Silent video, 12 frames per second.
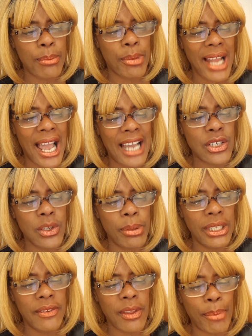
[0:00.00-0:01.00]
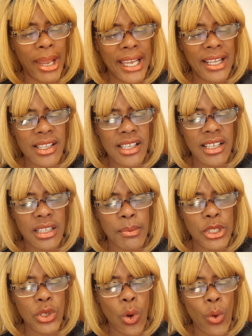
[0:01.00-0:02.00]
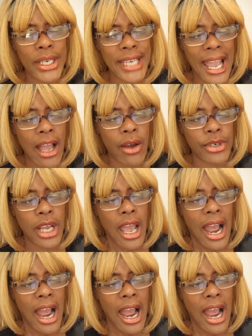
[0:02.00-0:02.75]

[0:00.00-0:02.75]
but I do believe the banking system is going down.